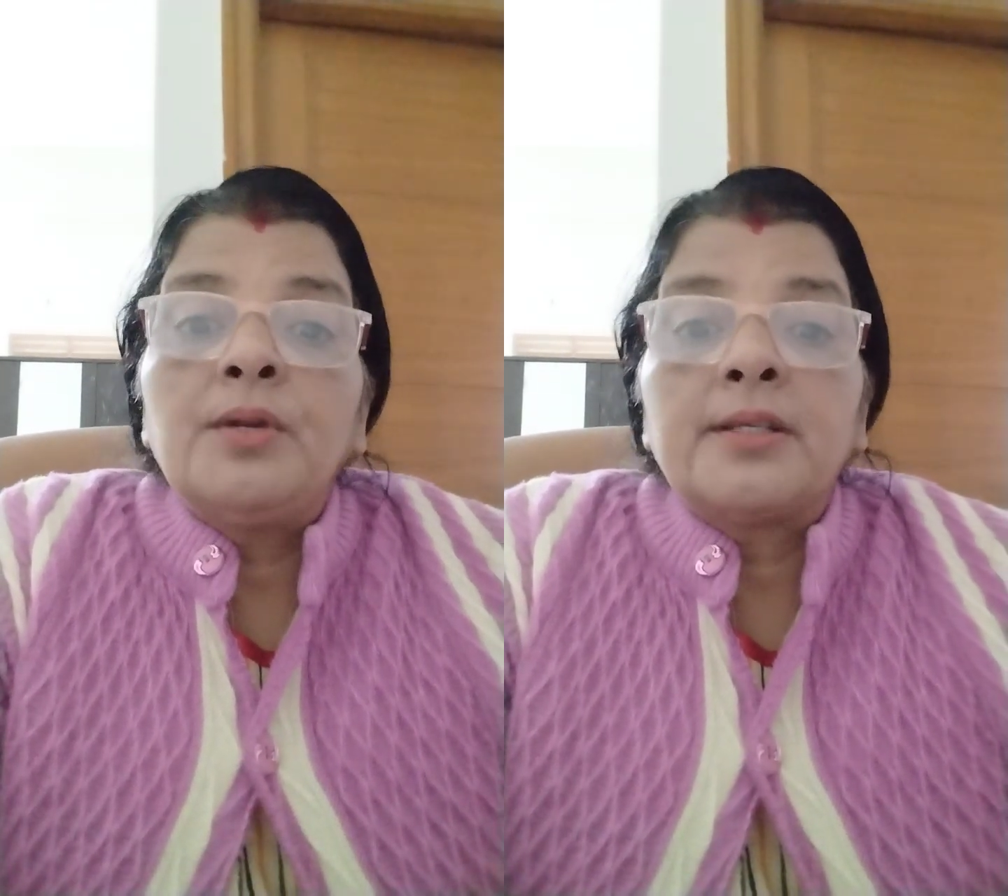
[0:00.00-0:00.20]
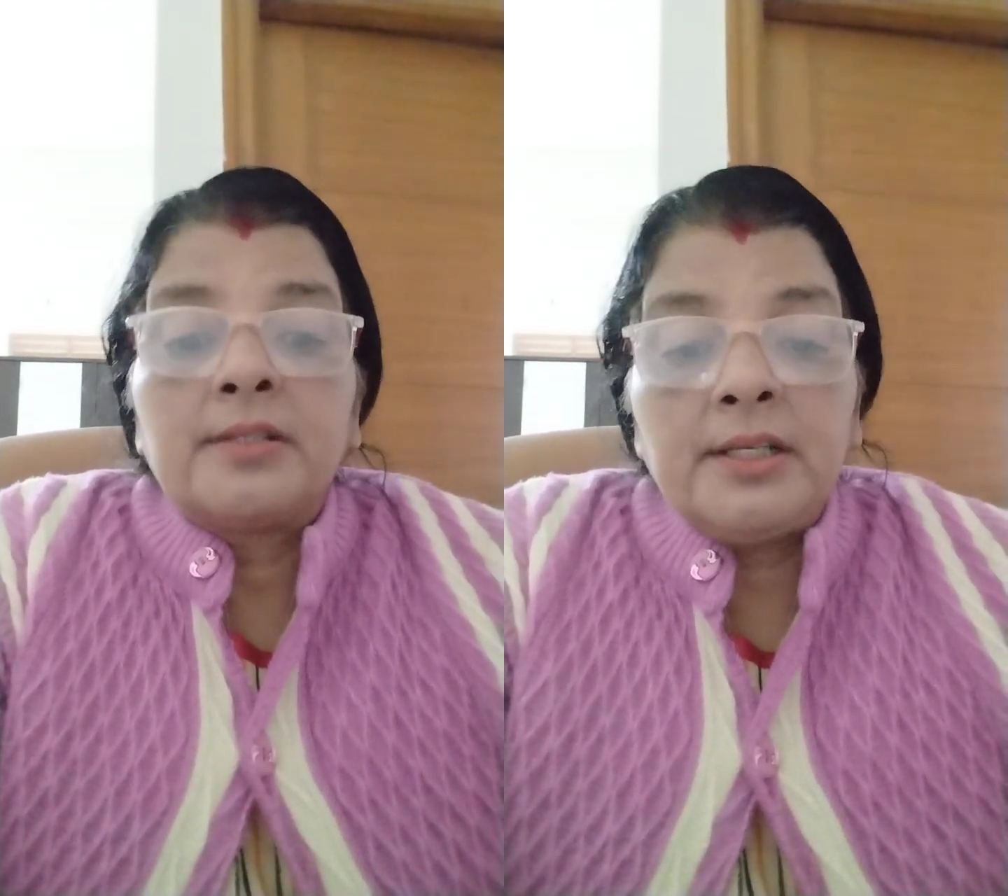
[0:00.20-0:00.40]

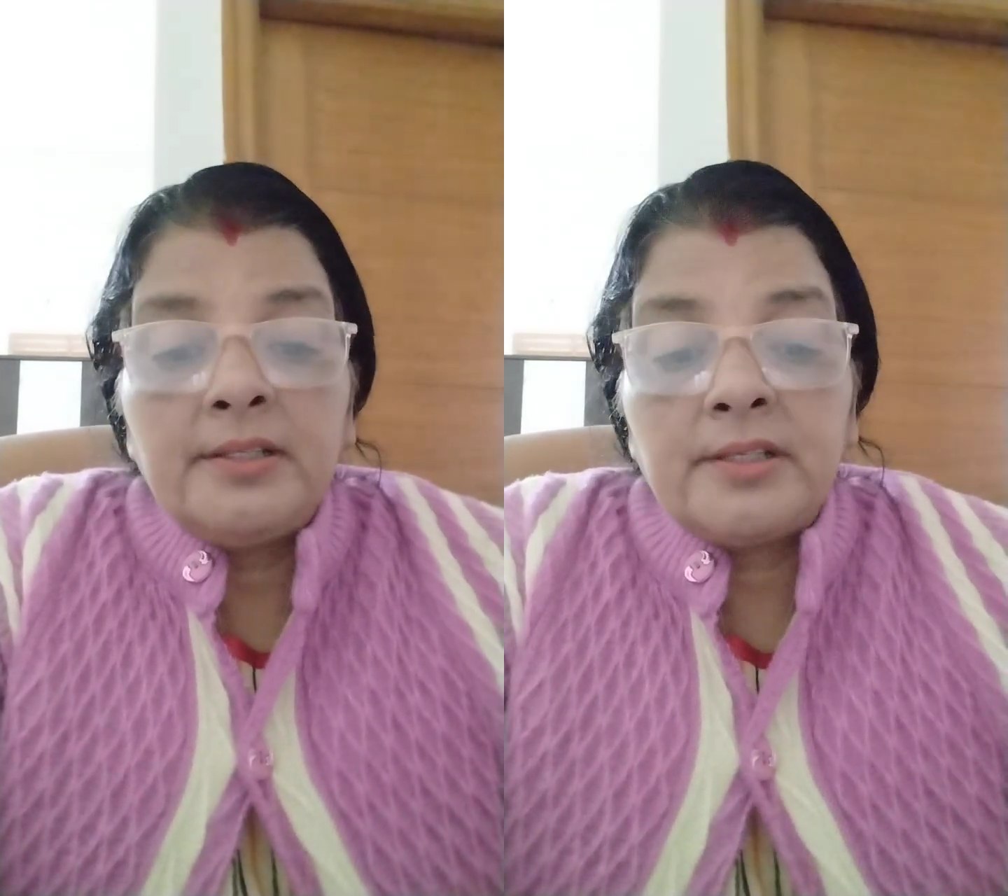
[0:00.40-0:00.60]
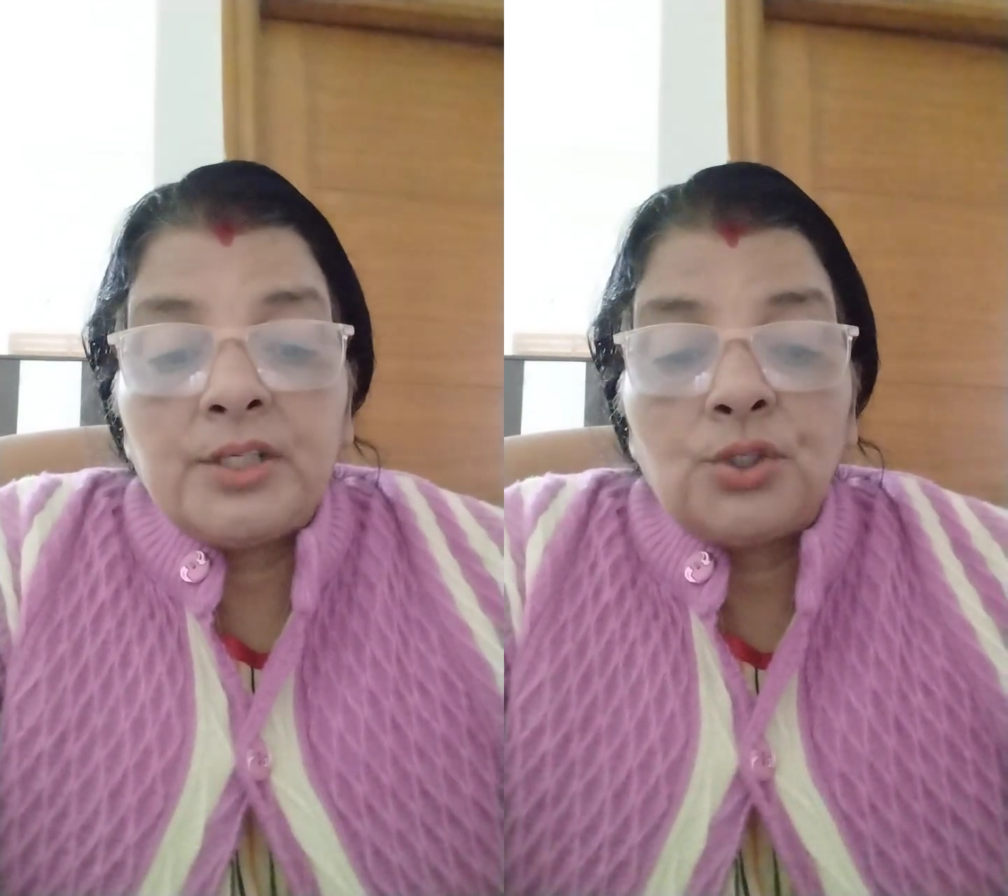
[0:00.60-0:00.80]
plus
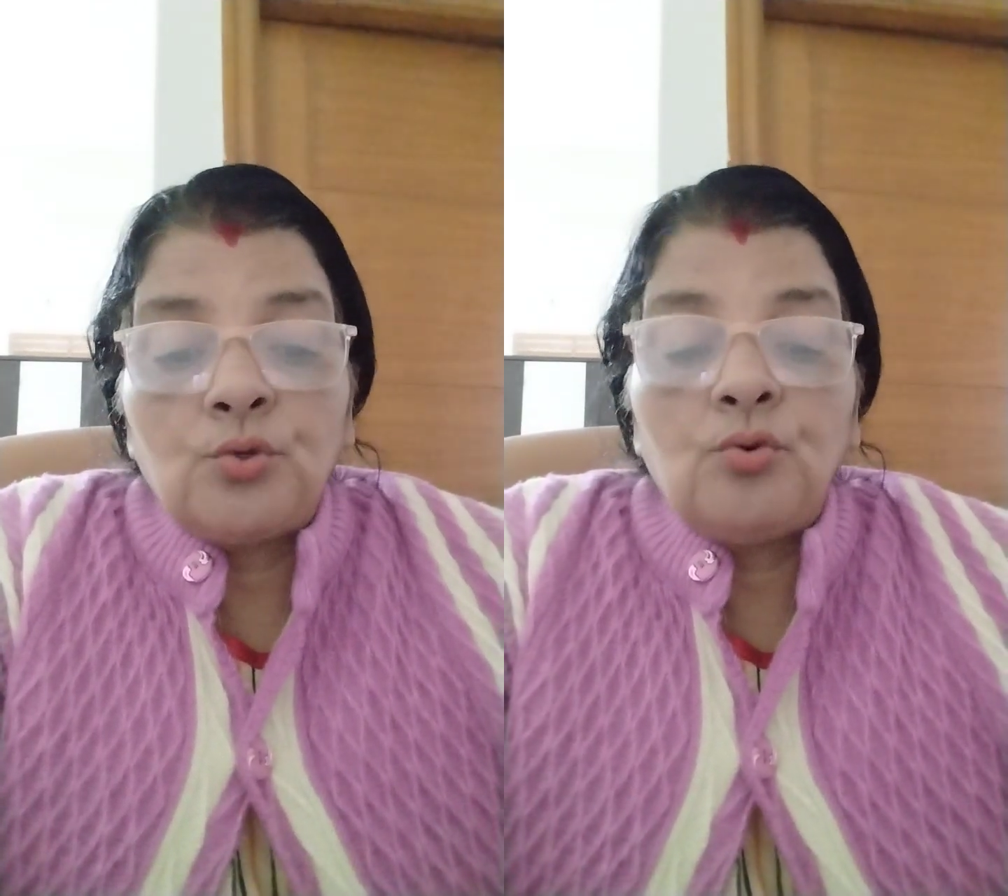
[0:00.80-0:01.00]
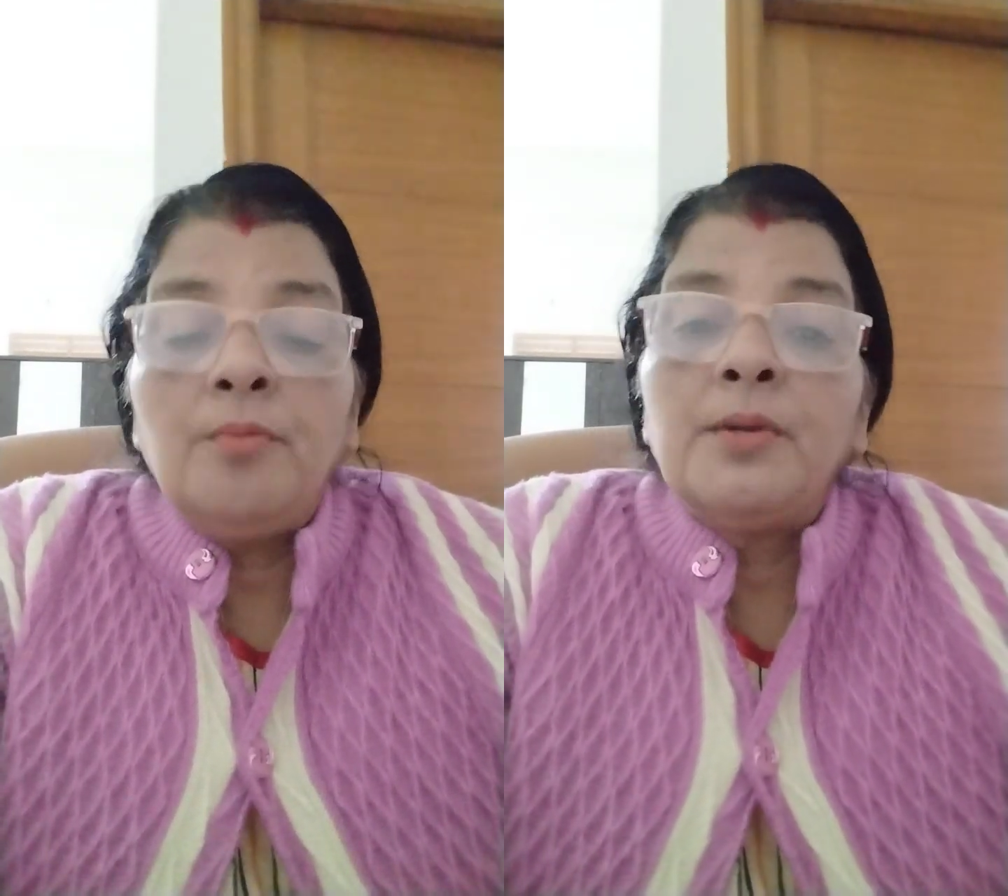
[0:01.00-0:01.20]

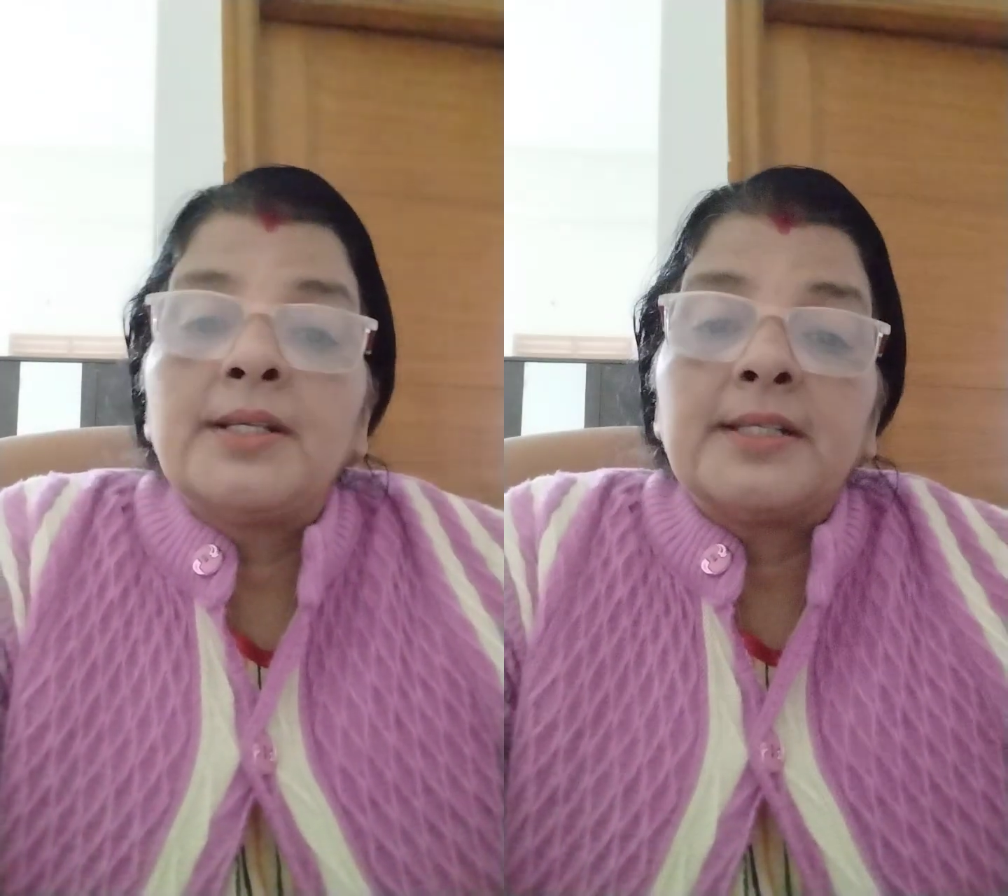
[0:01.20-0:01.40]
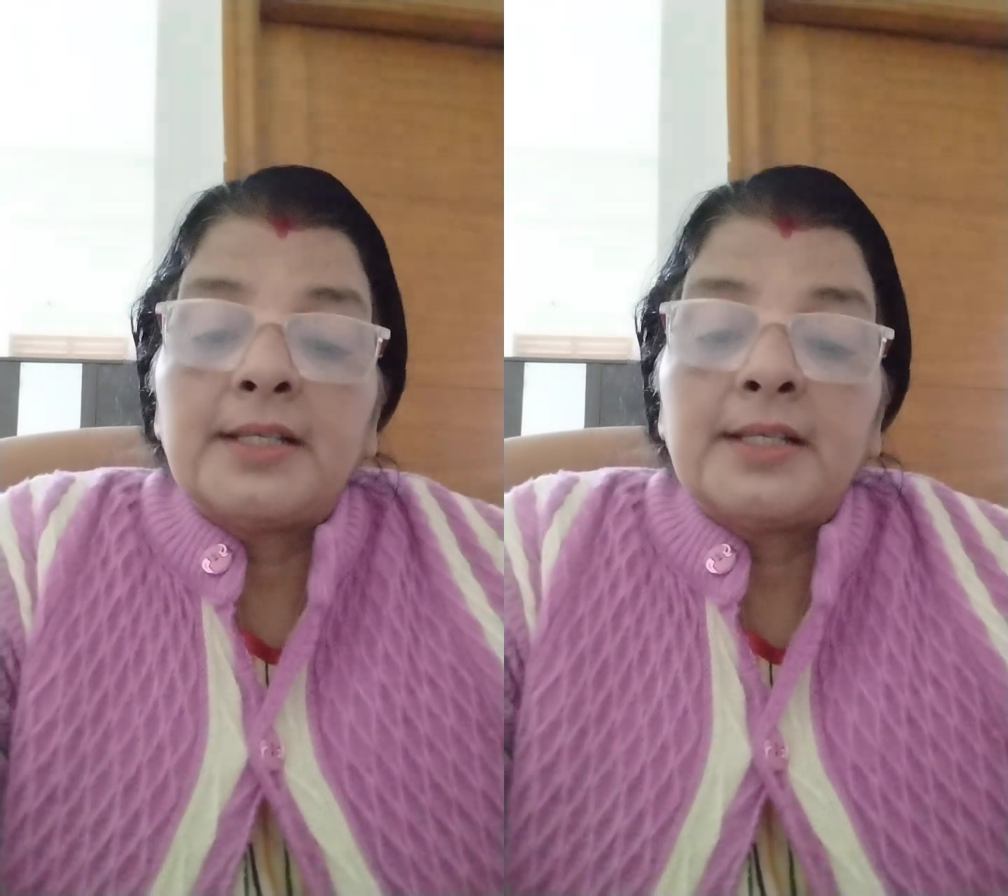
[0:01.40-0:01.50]
6H2O plus